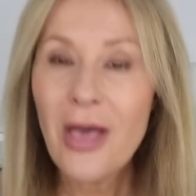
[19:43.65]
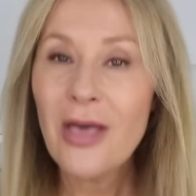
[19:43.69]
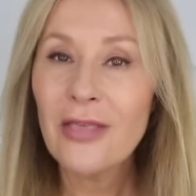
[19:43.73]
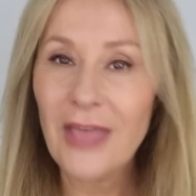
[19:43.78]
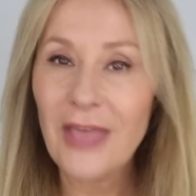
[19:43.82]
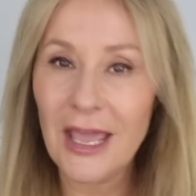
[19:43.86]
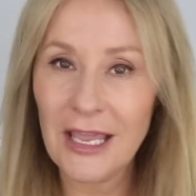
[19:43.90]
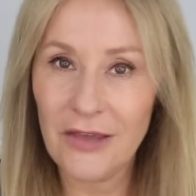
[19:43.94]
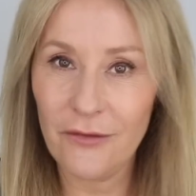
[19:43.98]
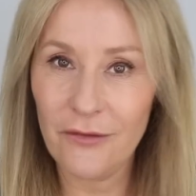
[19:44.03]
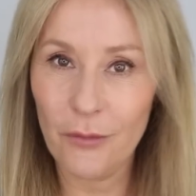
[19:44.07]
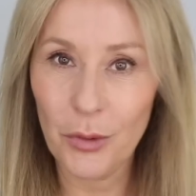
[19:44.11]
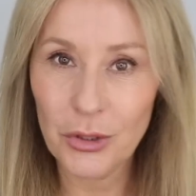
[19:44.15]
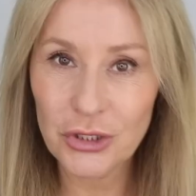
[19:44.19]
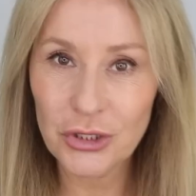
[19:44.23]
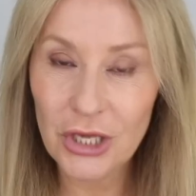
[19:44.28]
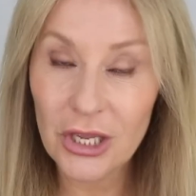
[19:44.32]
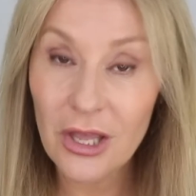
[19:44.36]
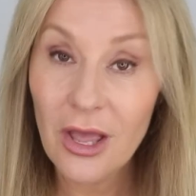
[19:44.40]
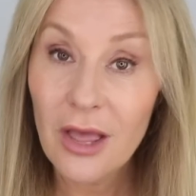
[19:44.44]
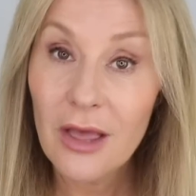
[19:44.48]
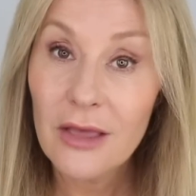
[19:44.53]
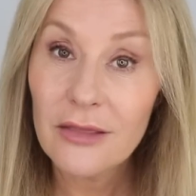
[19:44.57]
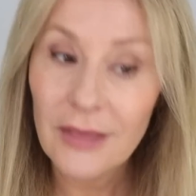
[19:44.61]
Thank you for
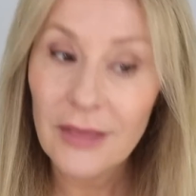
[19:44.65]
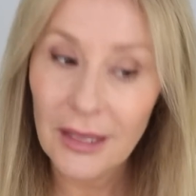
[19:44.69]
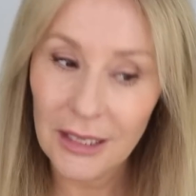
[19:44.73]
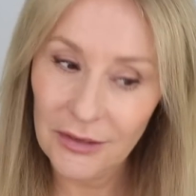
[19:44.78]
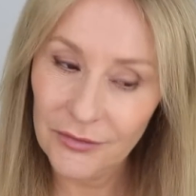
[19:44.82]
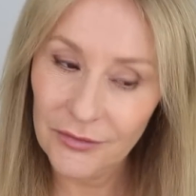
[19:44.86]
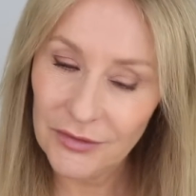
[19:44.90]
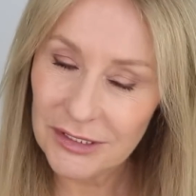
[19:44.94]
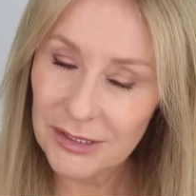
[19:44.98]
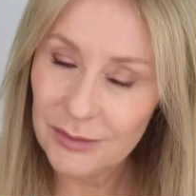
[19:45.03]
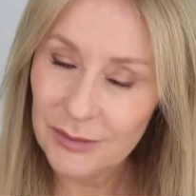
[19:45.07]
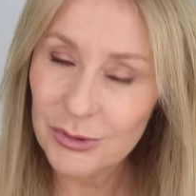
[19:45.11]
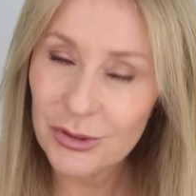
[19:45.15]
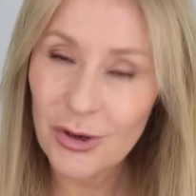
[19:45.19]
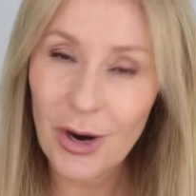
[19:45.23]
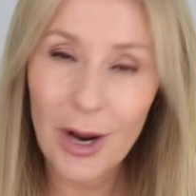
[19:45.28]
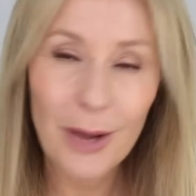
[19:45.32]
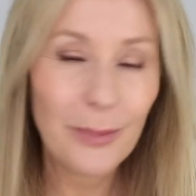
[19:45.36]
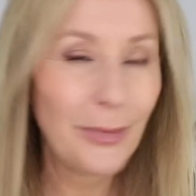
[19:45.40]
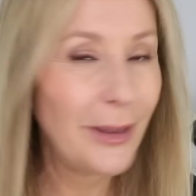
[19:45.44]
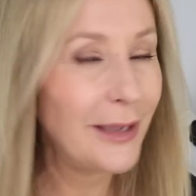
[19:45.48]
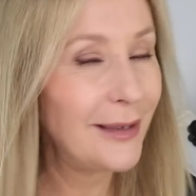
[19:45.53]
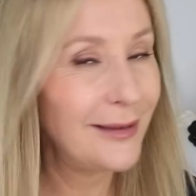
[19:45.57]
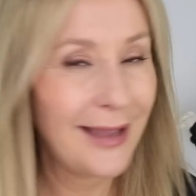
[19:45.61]
watching. Thank you for
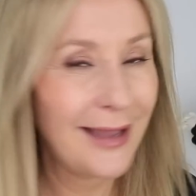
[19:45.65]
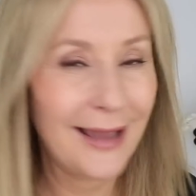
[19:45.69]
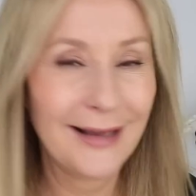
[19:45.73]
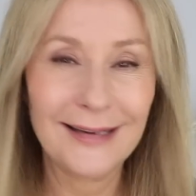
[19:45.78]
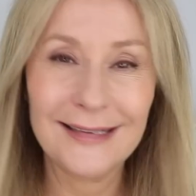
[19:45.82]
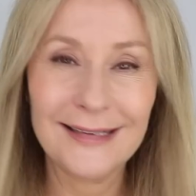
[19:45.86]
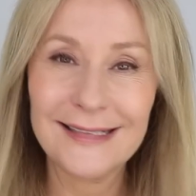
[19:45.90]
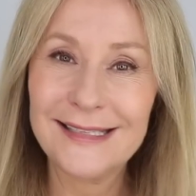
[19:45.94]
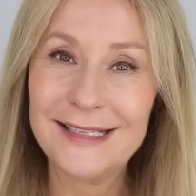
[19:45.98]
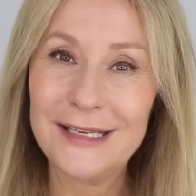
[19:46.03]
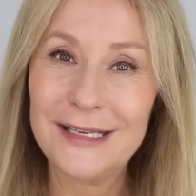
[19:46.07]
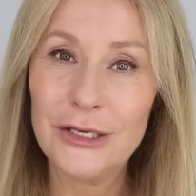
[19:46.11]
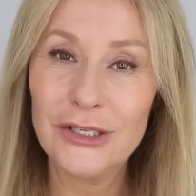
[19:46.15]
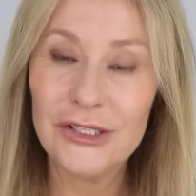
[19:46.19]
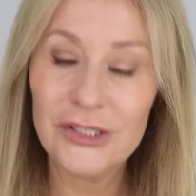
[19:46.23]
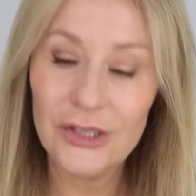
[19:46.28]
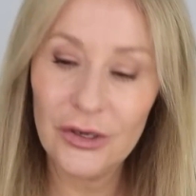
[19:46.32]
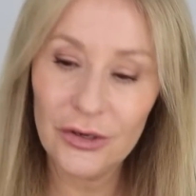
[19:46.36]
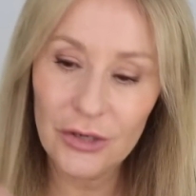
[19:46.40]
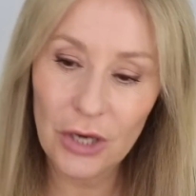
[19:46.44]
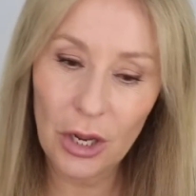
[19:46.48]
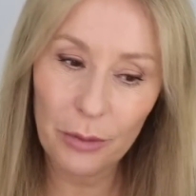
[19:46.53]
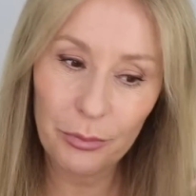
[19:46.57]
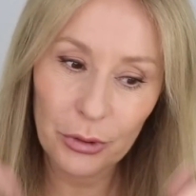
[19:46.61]
subscribing, and I'll see you
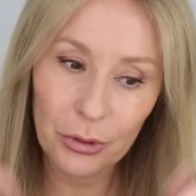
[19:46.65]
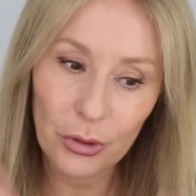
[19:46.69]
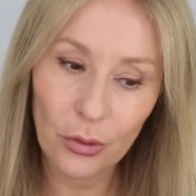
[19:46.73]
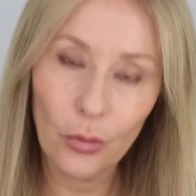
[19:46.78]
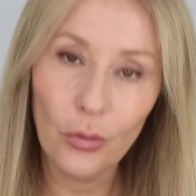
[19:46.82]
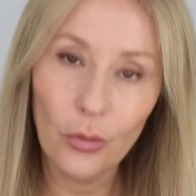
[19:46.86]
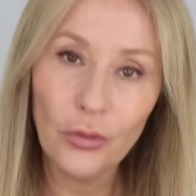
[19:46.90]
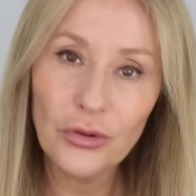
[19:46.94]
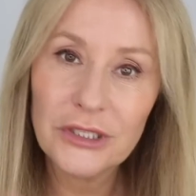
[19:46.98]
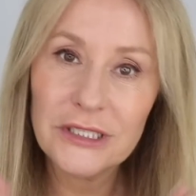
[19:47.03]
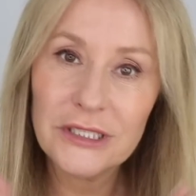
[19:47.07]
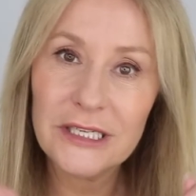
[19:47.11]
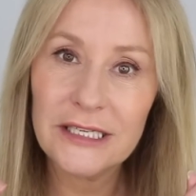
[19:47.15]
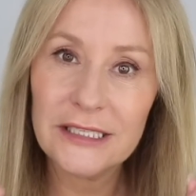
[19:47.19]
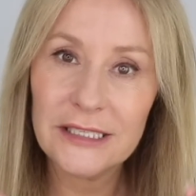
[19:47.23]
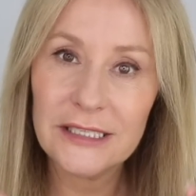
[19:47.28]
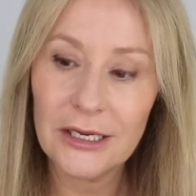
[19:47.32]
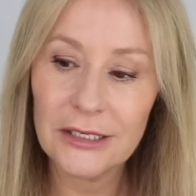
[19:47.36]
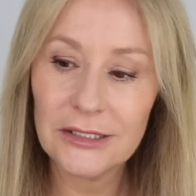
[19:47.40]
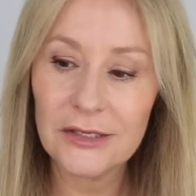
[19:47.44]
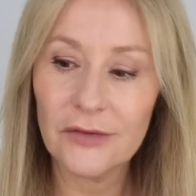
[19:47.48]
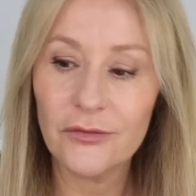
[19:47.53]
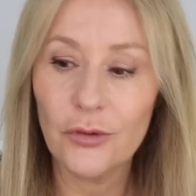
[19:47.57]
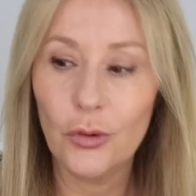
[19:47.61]
soon. I'll put all the
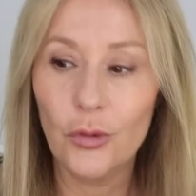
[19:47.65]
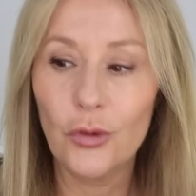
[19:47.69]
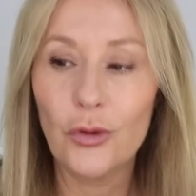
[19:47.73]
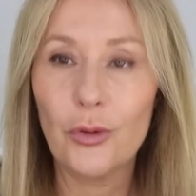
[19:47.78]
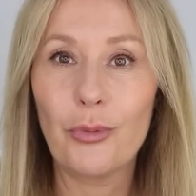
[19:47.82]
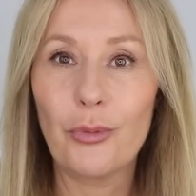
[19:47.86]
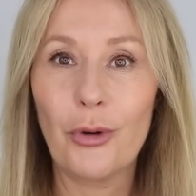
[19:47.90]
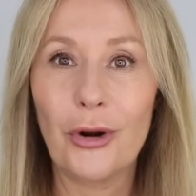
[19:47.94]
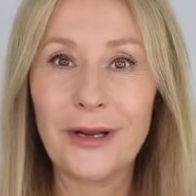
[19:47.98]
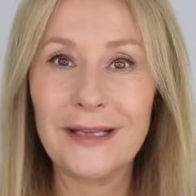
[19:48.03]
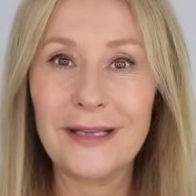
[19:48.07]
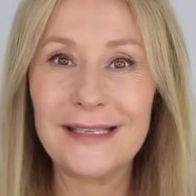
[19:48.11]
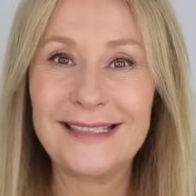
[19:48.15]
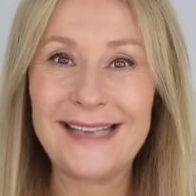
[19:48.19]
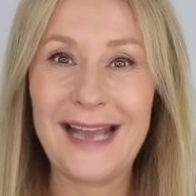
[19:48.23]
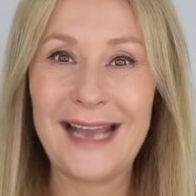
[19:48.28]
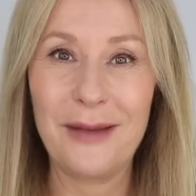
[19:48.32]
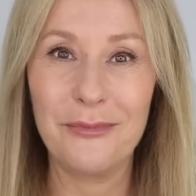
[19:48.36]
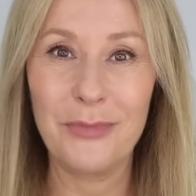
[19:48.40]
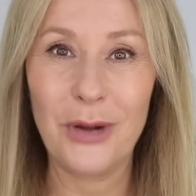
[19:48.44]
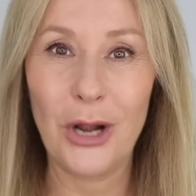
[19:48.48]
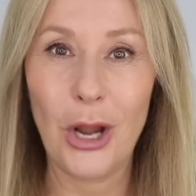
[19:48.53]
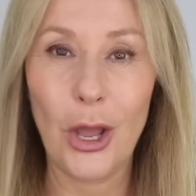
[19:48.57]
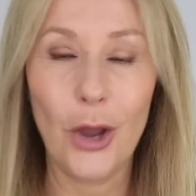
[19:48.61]
details of all the products
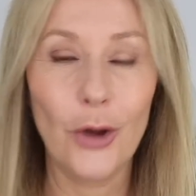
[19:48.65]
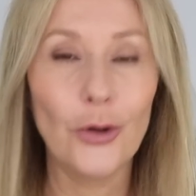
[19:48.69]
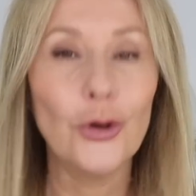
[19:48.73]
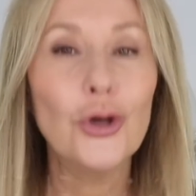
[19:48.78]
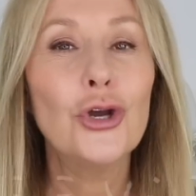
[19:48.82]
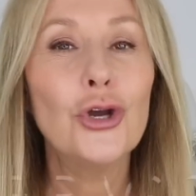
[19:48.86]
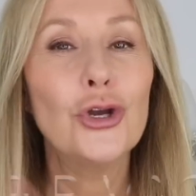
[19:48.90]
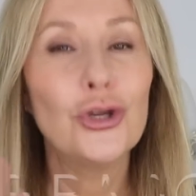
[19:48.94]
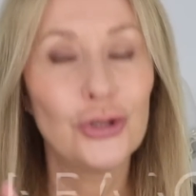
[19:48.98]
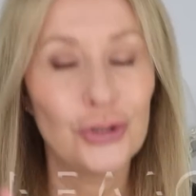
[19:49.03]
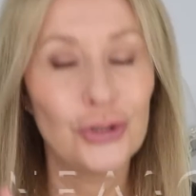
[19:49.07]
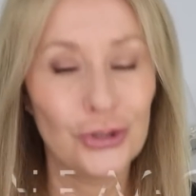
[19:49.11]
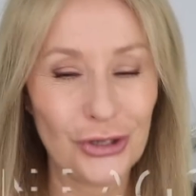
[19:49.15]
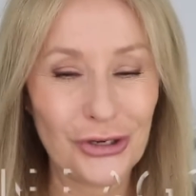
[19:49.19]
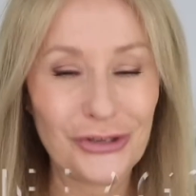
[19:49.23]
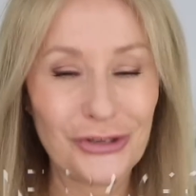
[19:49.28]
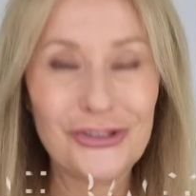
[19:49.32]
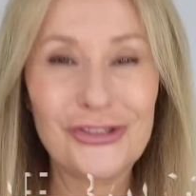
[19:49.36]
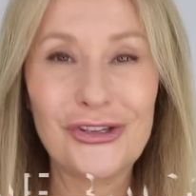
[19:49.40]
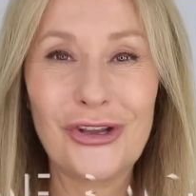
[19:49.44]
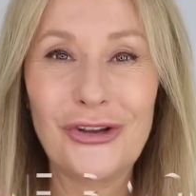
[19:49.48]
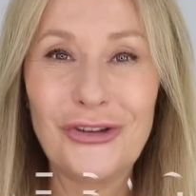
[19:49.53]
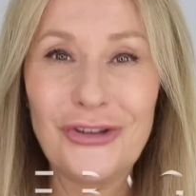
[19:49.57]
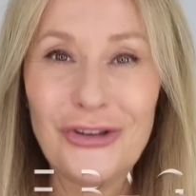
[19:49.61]
down below, just
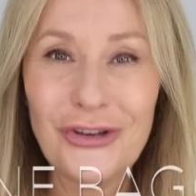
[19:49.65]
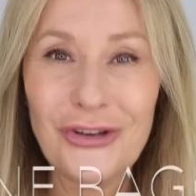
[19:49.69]
so you